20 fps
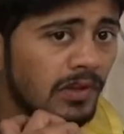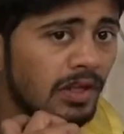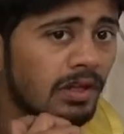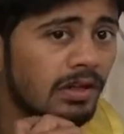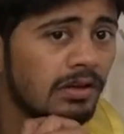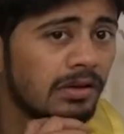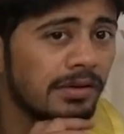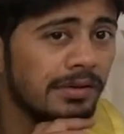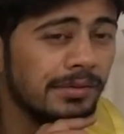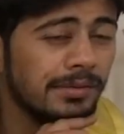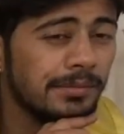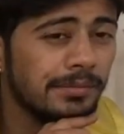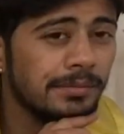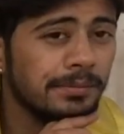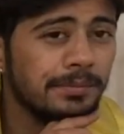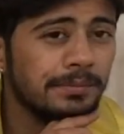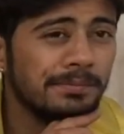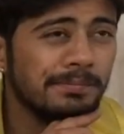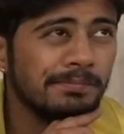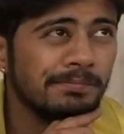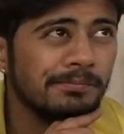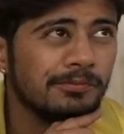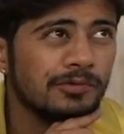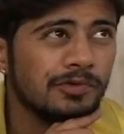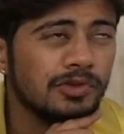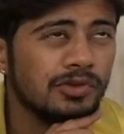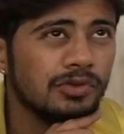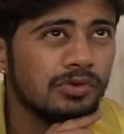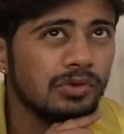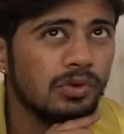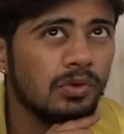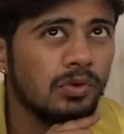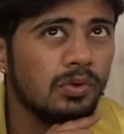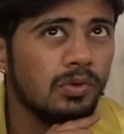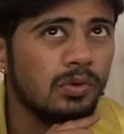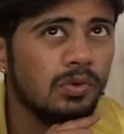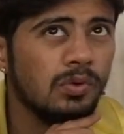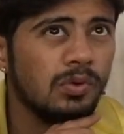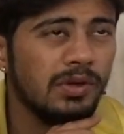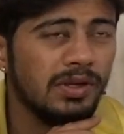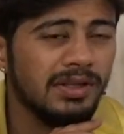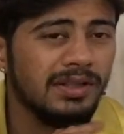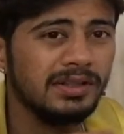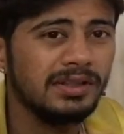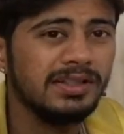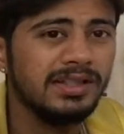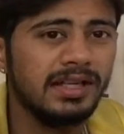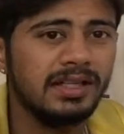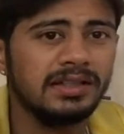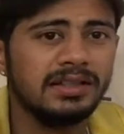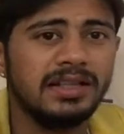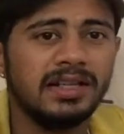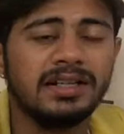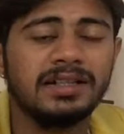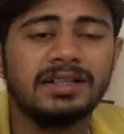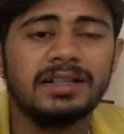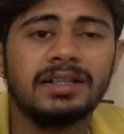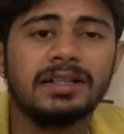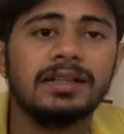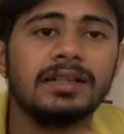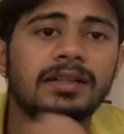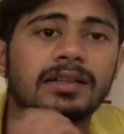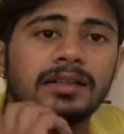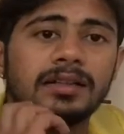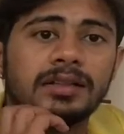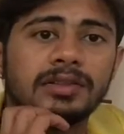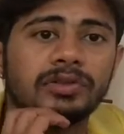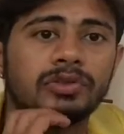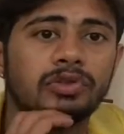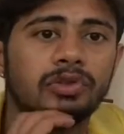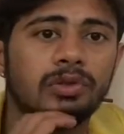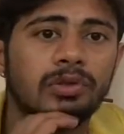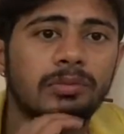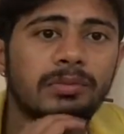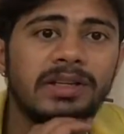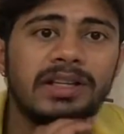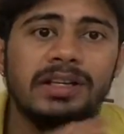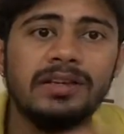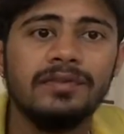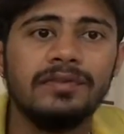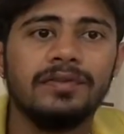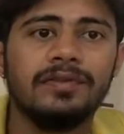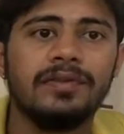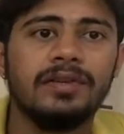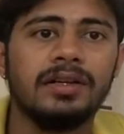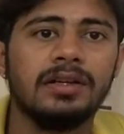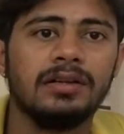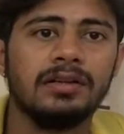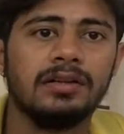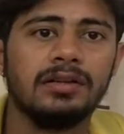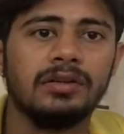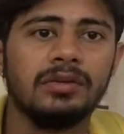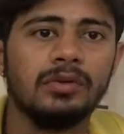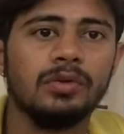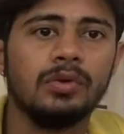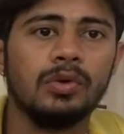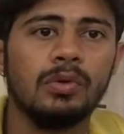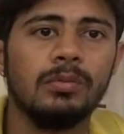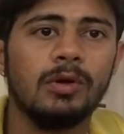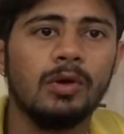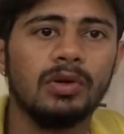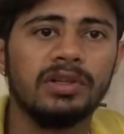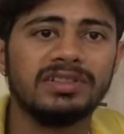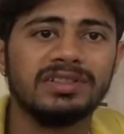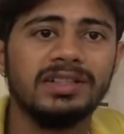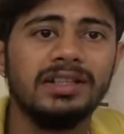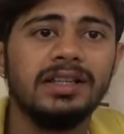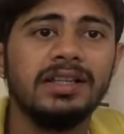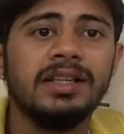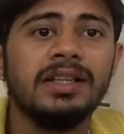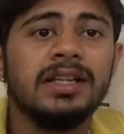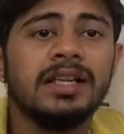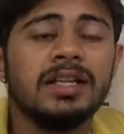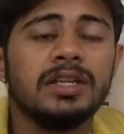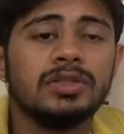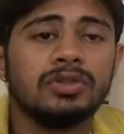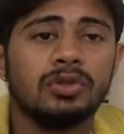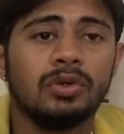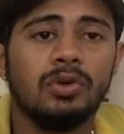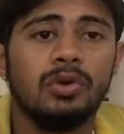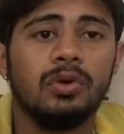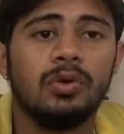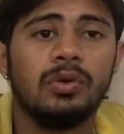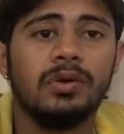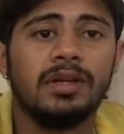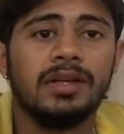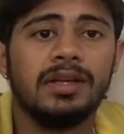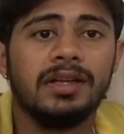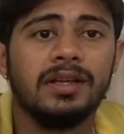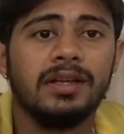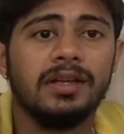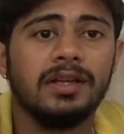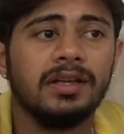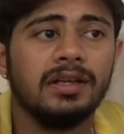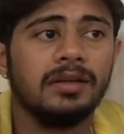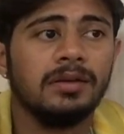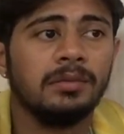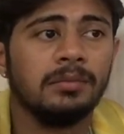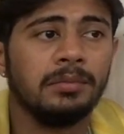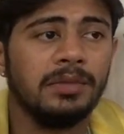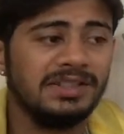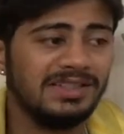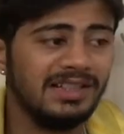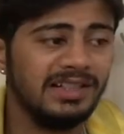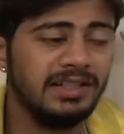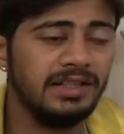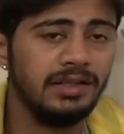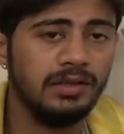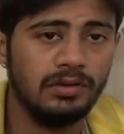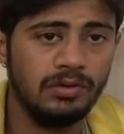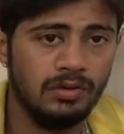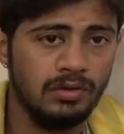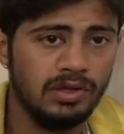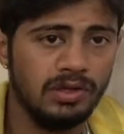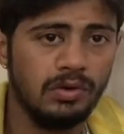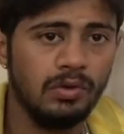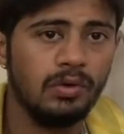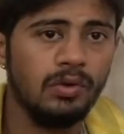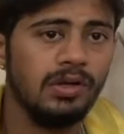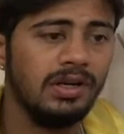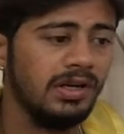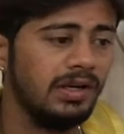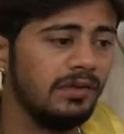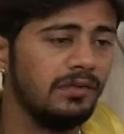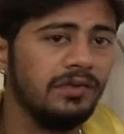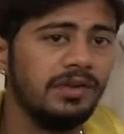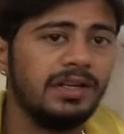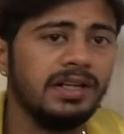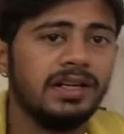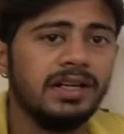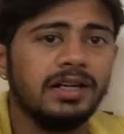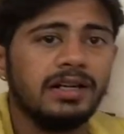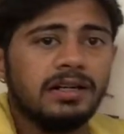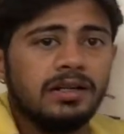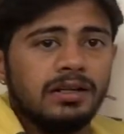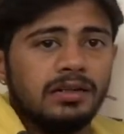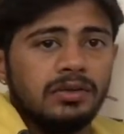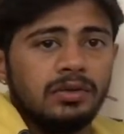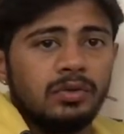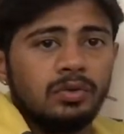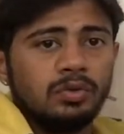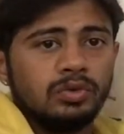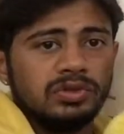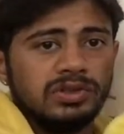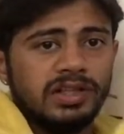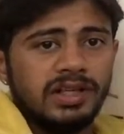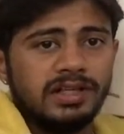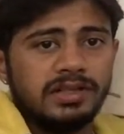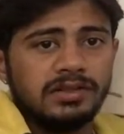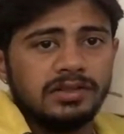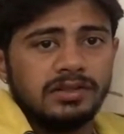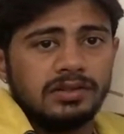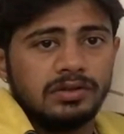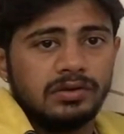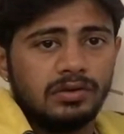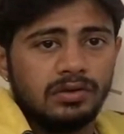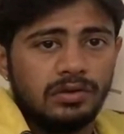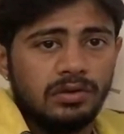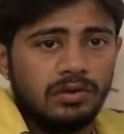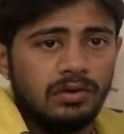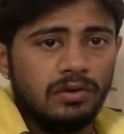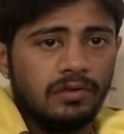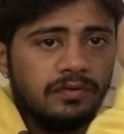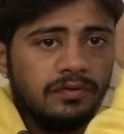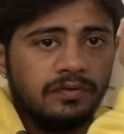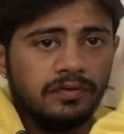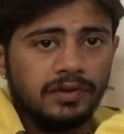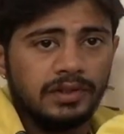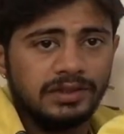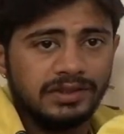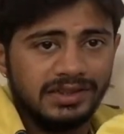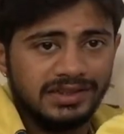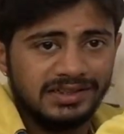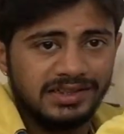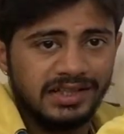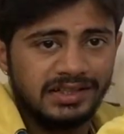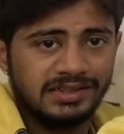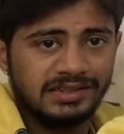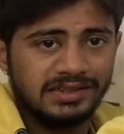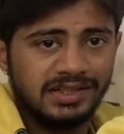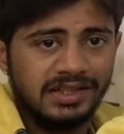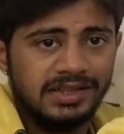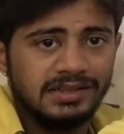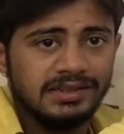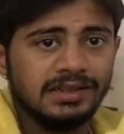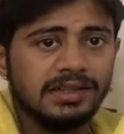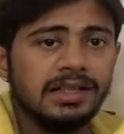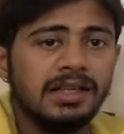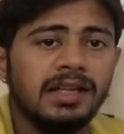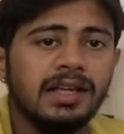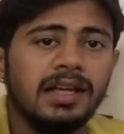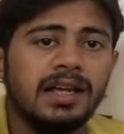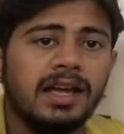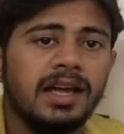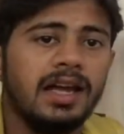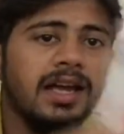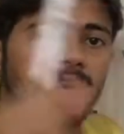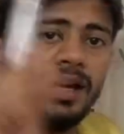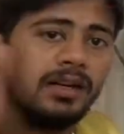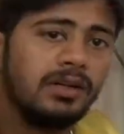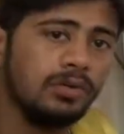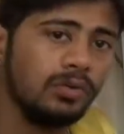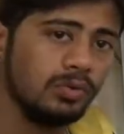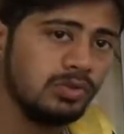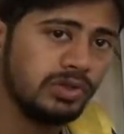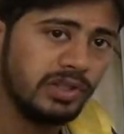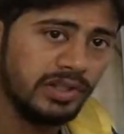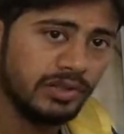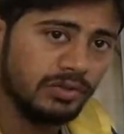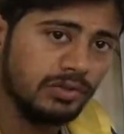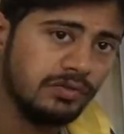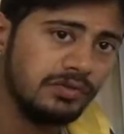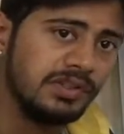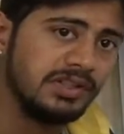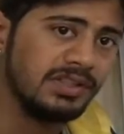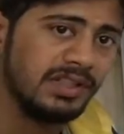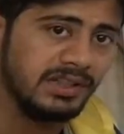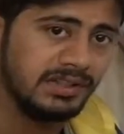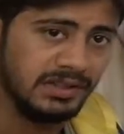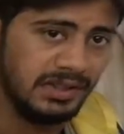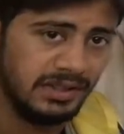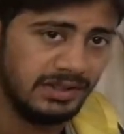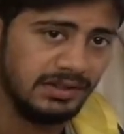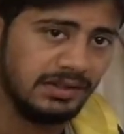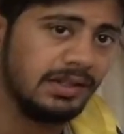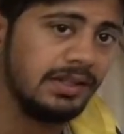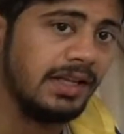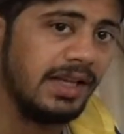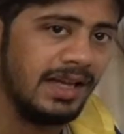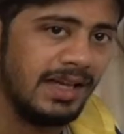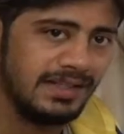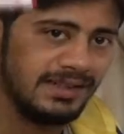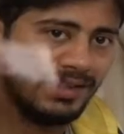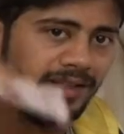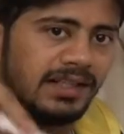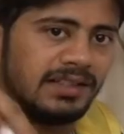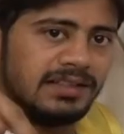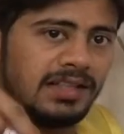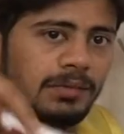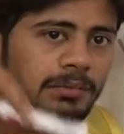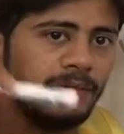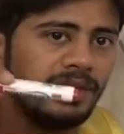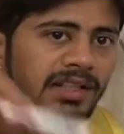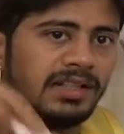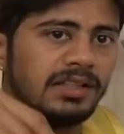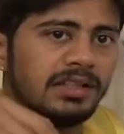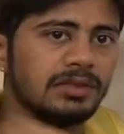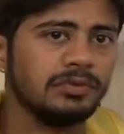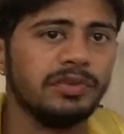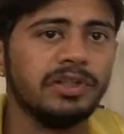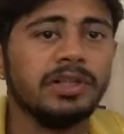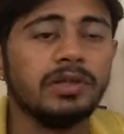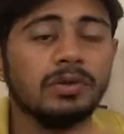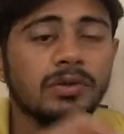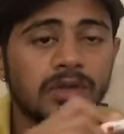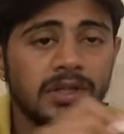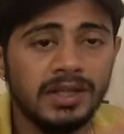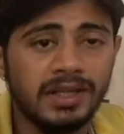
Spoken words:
So yeah, that should be enough to know about a set. So basically, on a whole, we did 2 sets of this exercise and 2 sets of this exercise as an example in this video.